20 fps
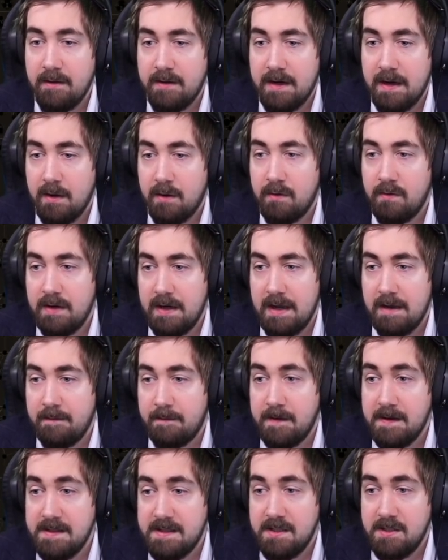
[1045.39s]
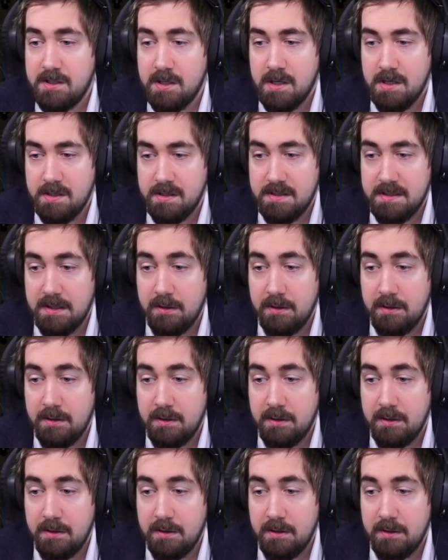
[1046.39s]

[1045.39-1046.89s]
that I already have frenzy charges,